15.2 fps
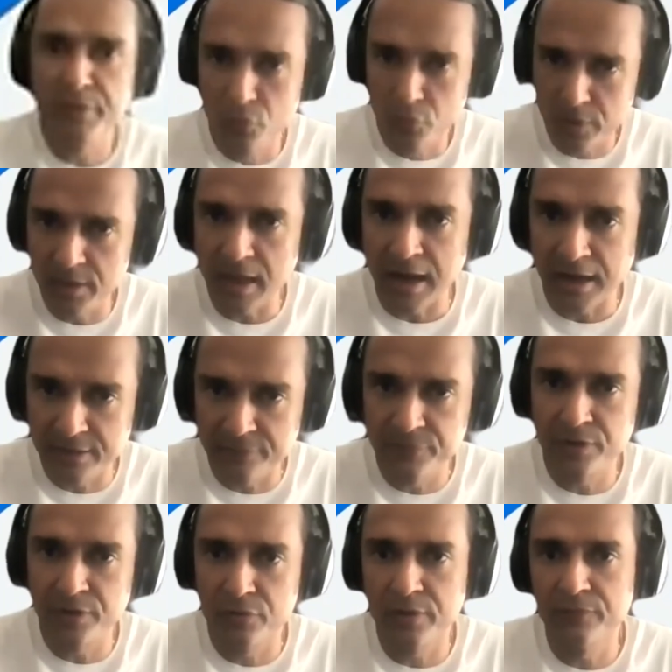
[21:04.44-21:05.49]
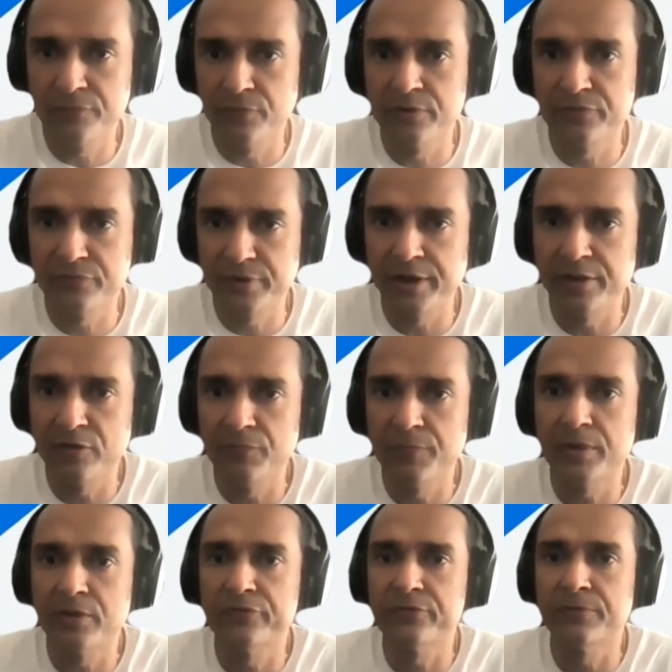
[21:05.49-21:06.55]
are looking actively looking for a cto
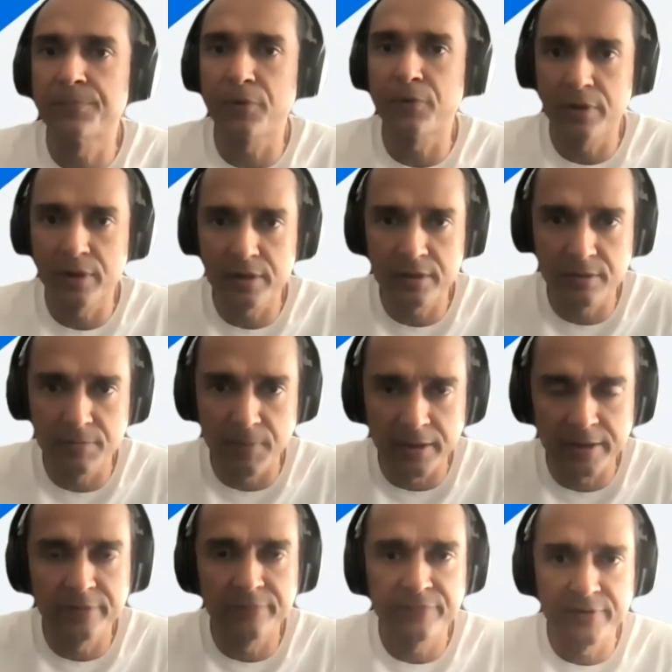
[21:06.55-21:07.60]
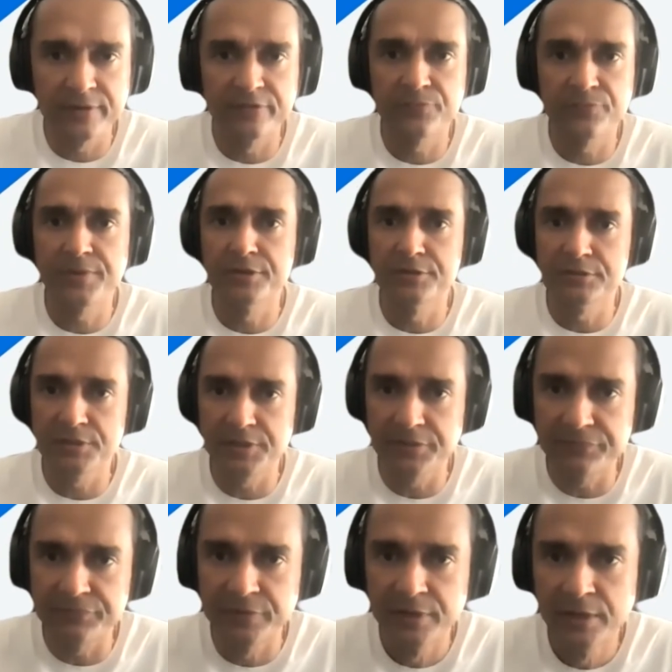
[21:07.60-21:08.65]
because the product market fit has been
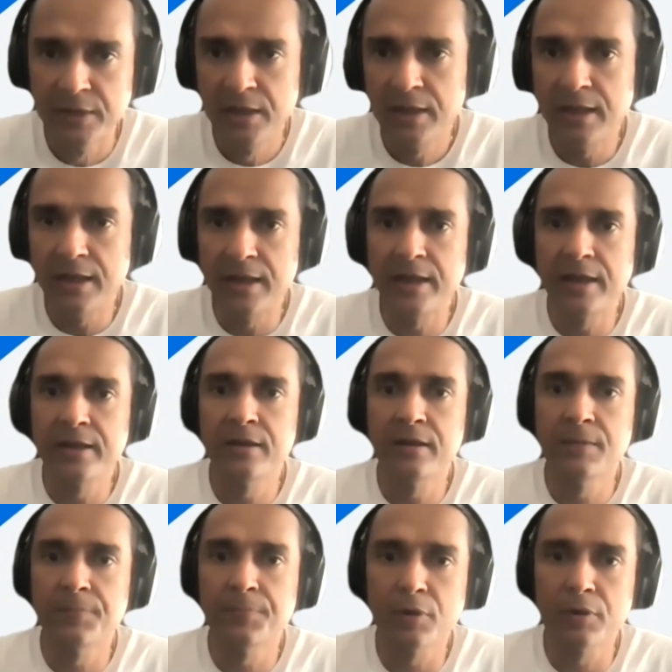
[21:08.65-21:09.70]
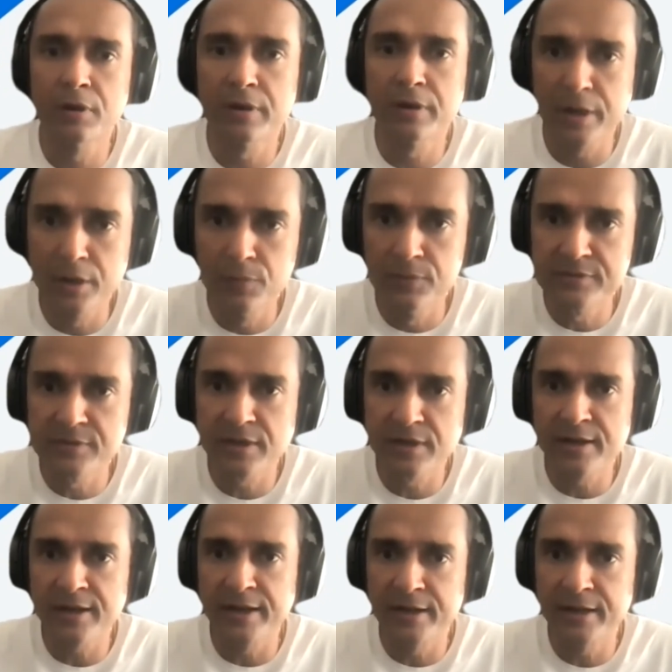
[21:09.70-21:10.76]
achieved and uh, product renewals are
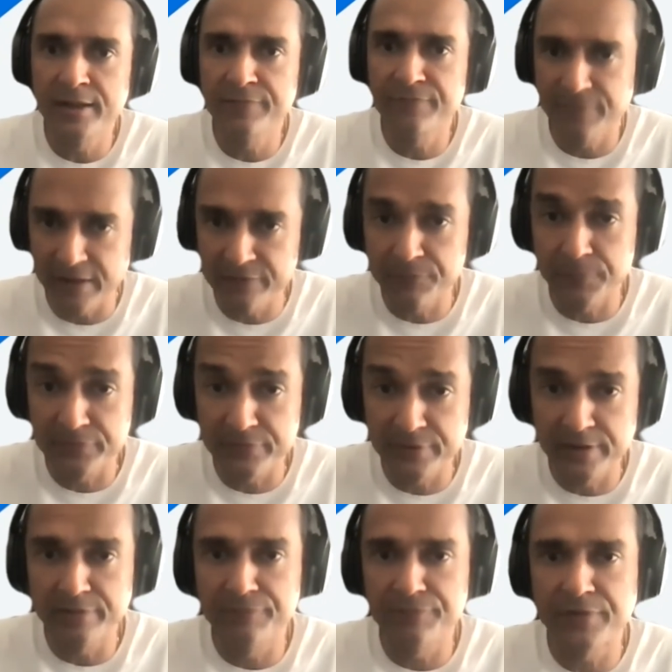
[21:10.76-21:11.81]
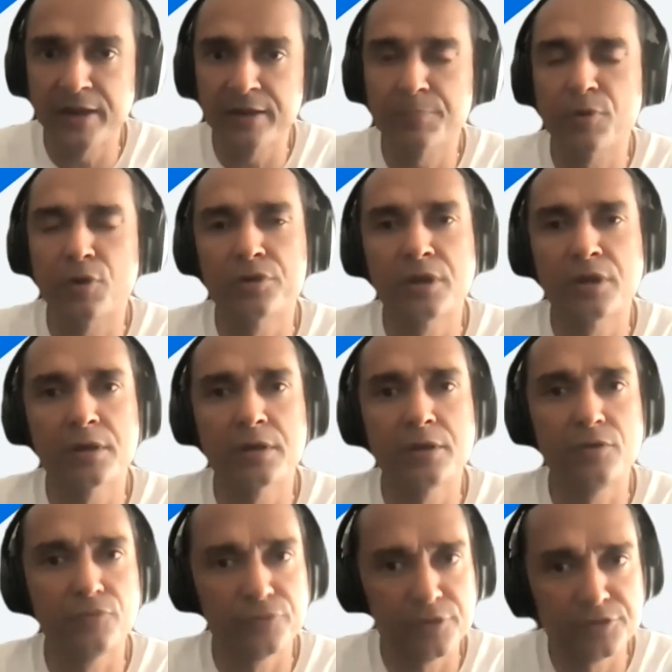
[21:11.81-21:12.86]
at 85%. In fact, product
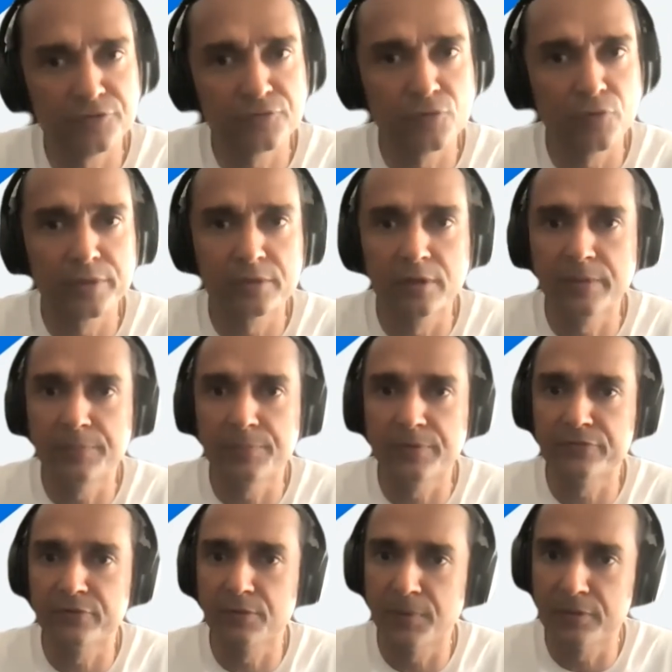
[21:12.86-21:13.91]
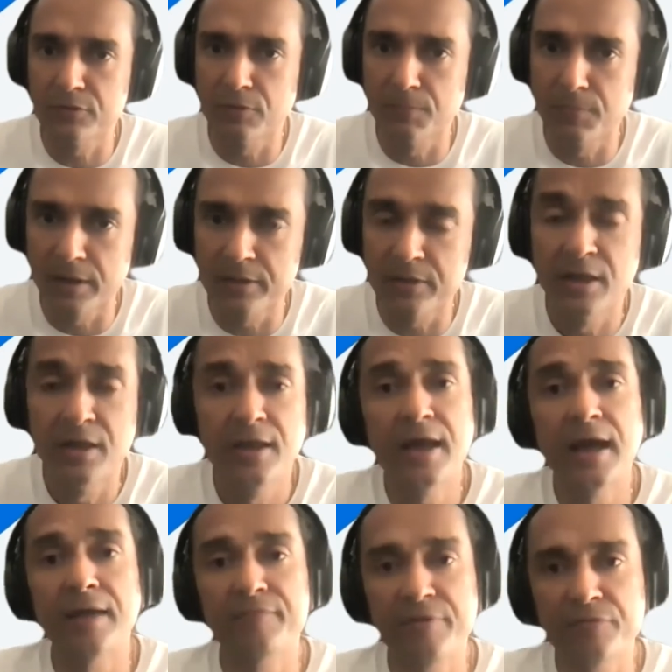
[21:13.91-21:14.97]
usage is growing 30% month on month,
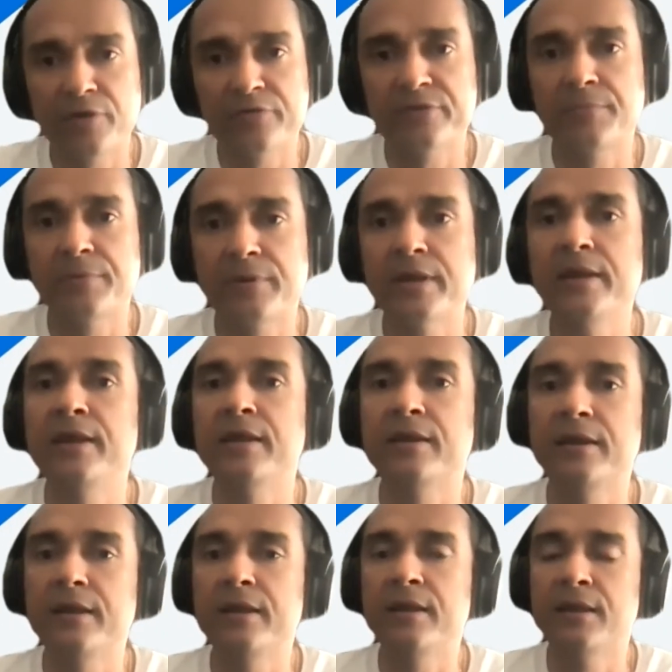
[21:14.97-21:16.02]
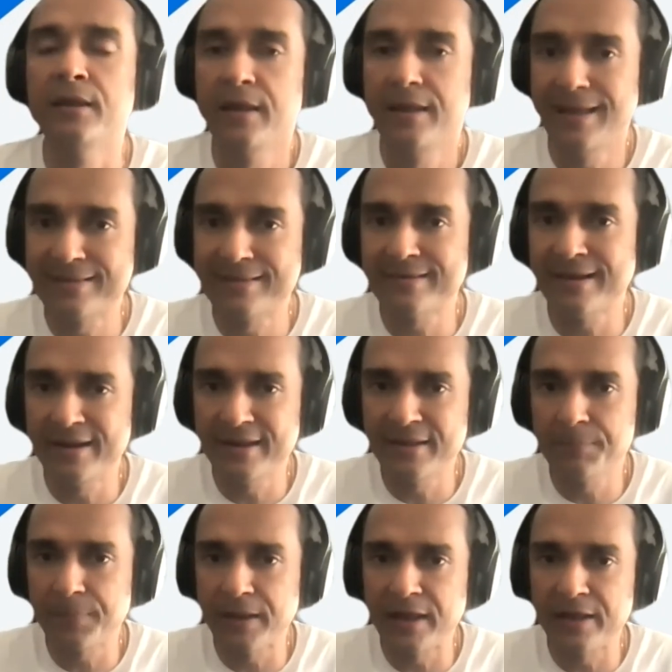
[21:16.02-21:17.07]
and we've got some really, really
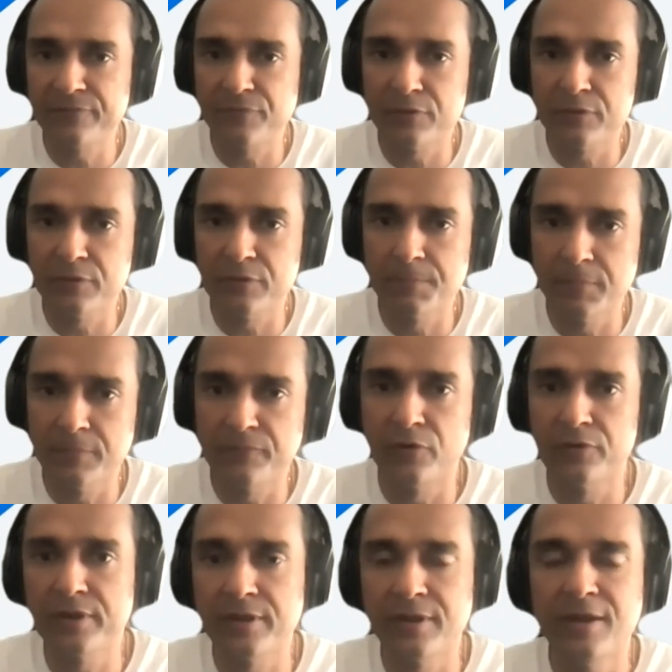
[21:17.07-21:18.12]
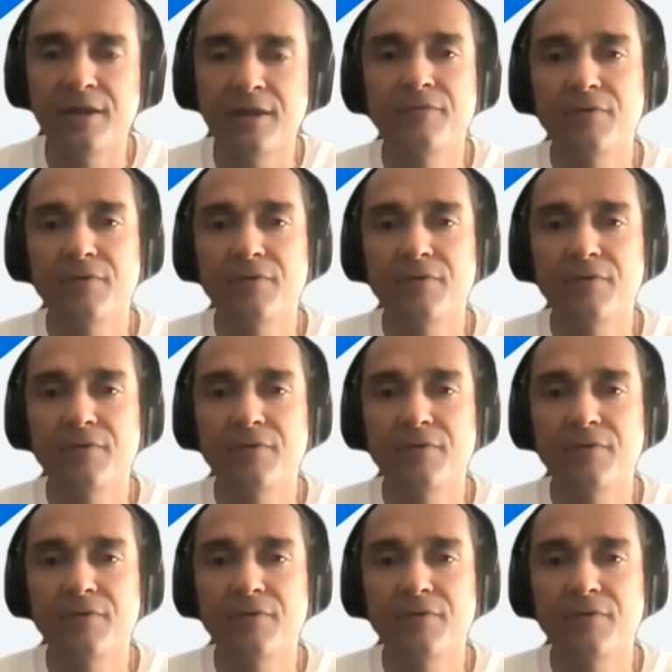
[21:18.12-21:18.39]
exciting plans for the for the.